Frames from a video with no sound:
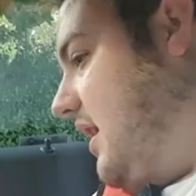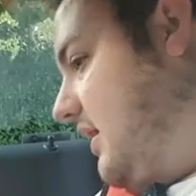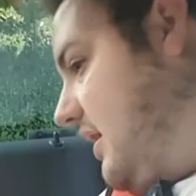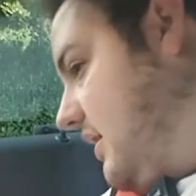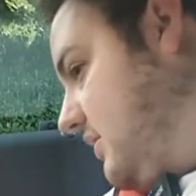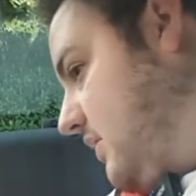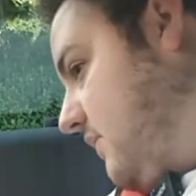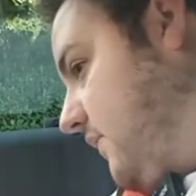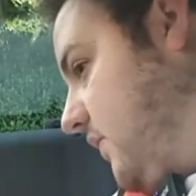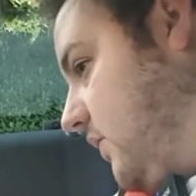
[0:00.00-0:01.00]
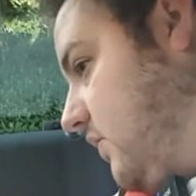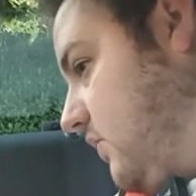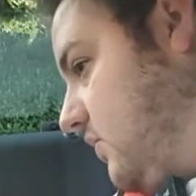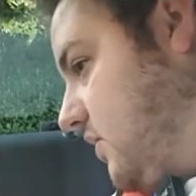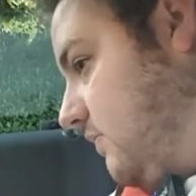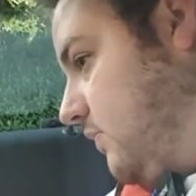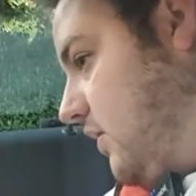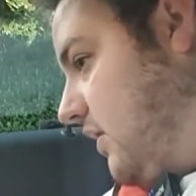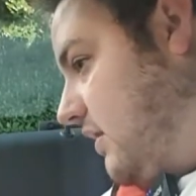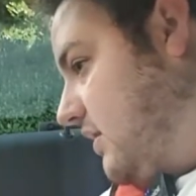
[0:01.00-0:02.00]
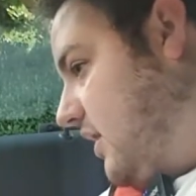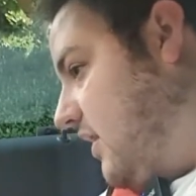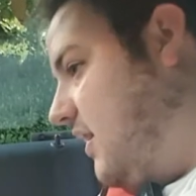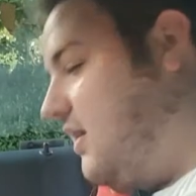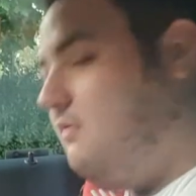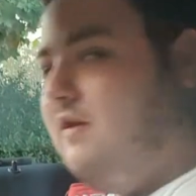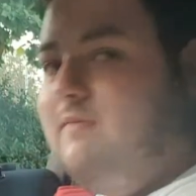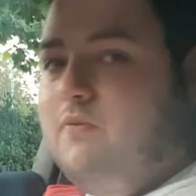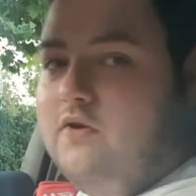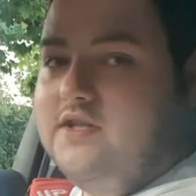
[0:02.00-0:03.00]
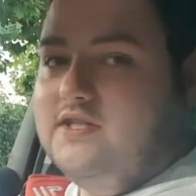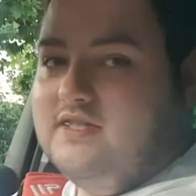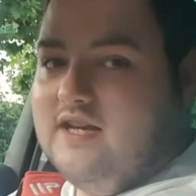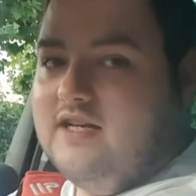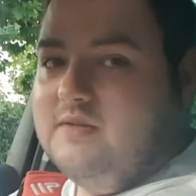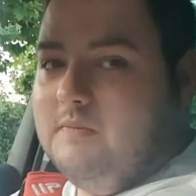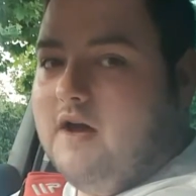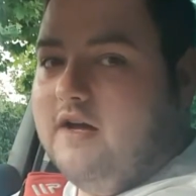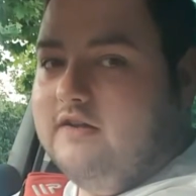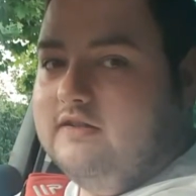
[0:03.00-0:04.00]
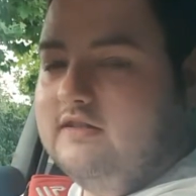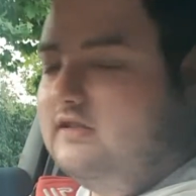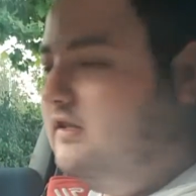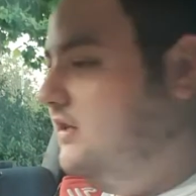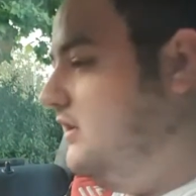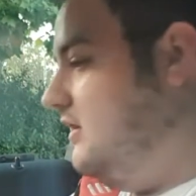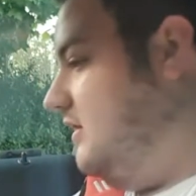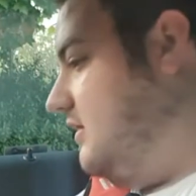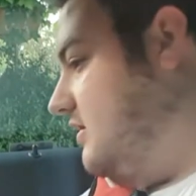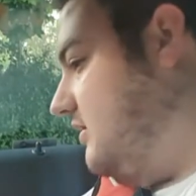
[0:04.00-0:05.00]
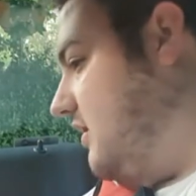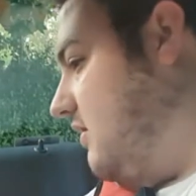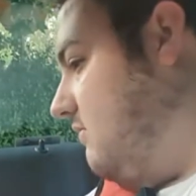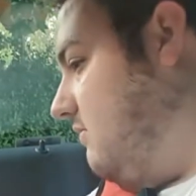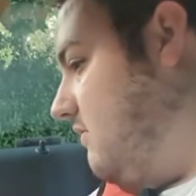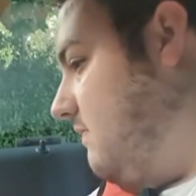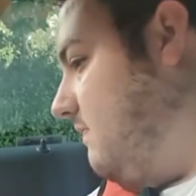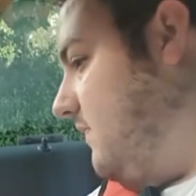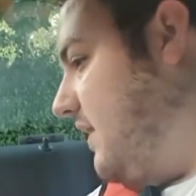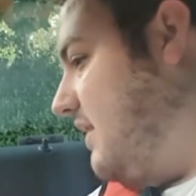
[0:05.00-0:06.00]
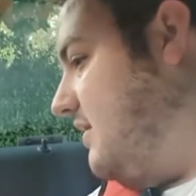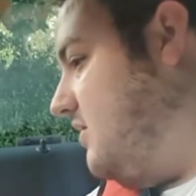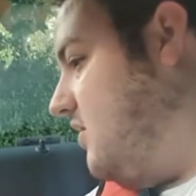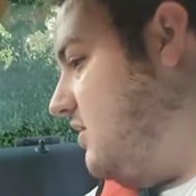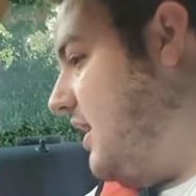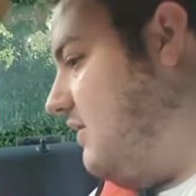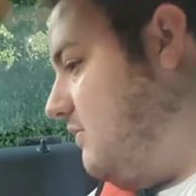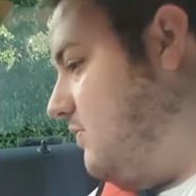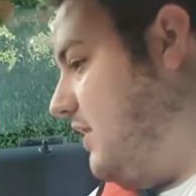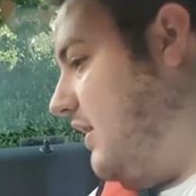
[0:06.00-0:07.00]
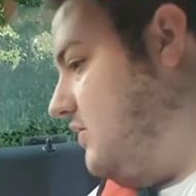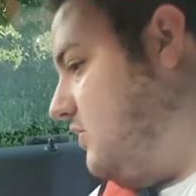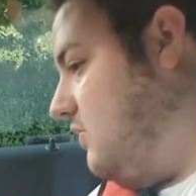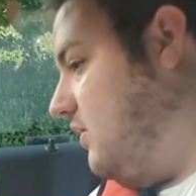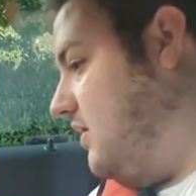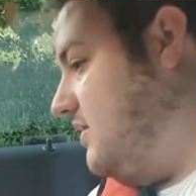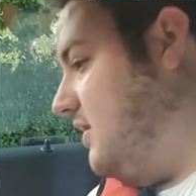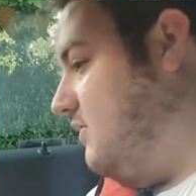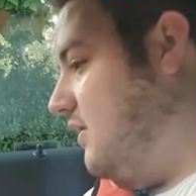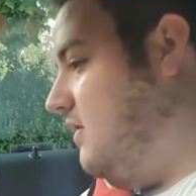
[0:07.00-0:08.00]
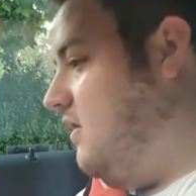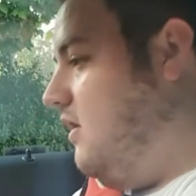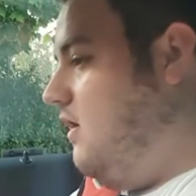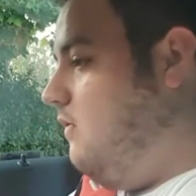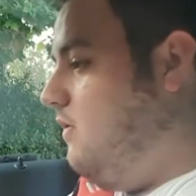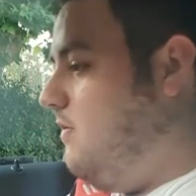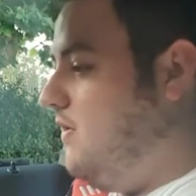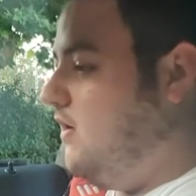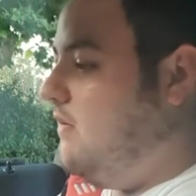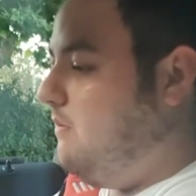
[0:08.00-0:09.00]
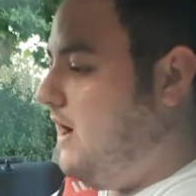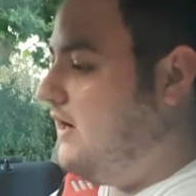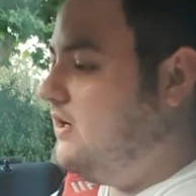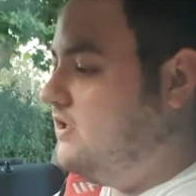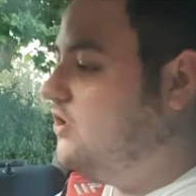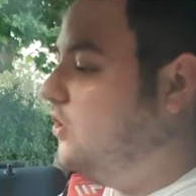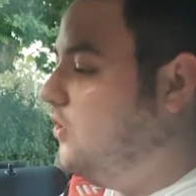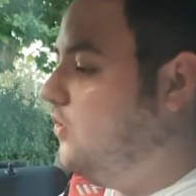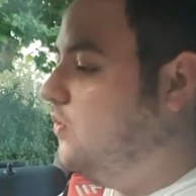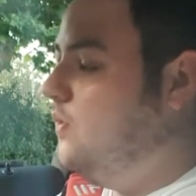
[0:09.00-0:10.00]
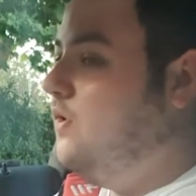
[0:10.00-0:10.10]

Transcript: And that is over the course of what? That's 33.6 miles. So that's not terrible at all, considering we've been going back into